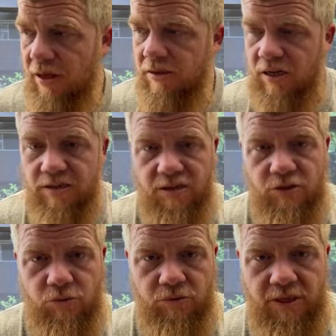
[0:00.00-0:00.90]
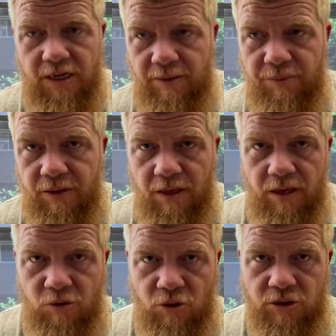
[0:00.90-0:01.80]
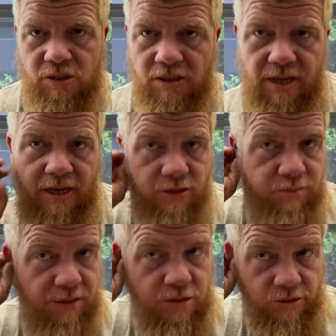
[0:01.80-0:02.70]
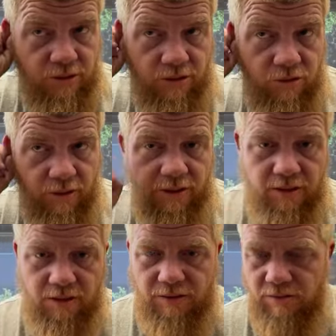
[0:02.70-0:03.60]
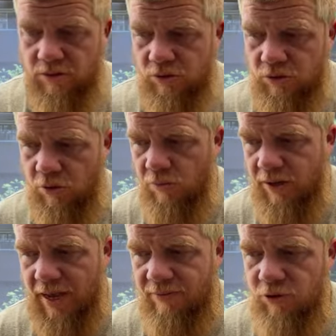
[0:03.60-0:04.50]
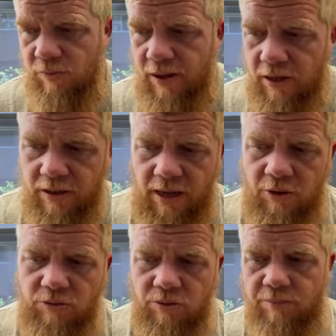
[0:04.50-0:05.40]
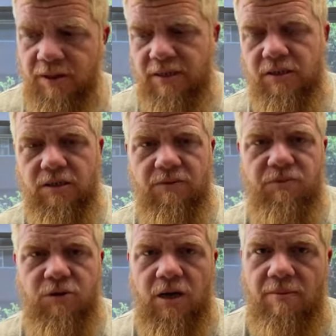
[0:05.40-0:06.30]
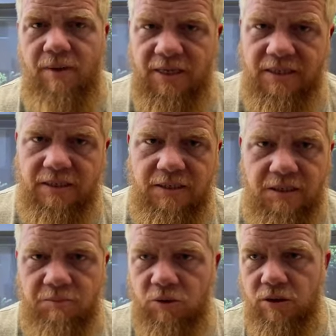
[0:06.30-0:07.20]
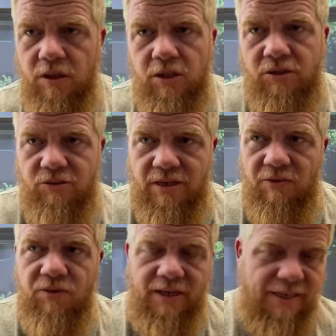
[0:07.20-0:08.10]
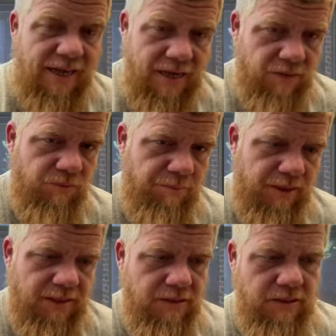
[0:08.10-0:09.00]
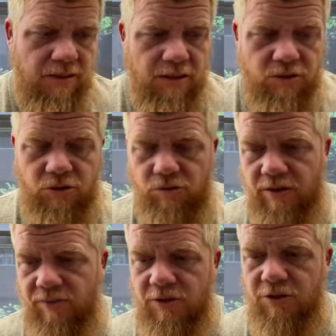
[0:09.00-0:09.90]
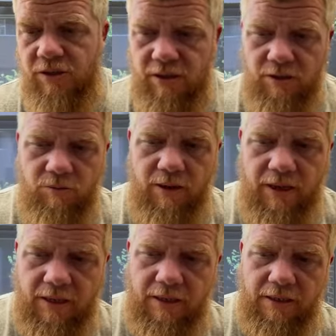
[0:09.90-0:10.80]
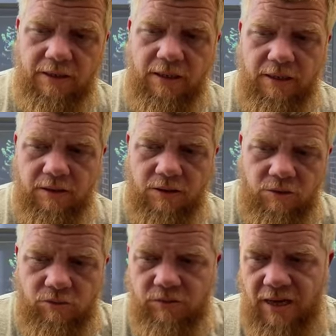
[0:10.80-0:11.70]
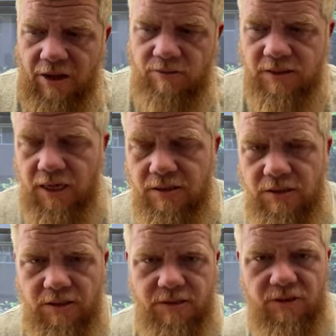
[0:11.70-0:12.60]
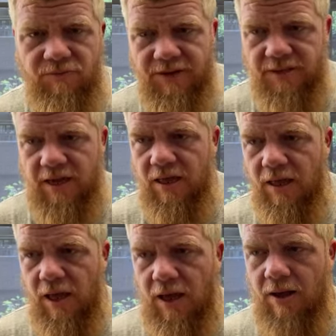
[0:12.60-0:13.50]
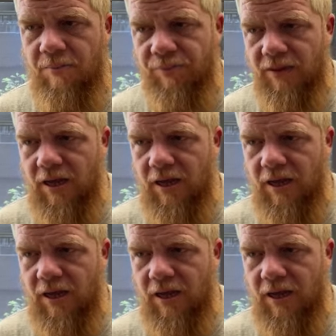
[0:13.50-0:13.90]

that that you keep just in case because you know it, it, you don't want to have to go back out and replace it. And if they're not making it anymore, you definitely can't replace it. So giving your gear away and and you know downsizing and stuff like that. Um,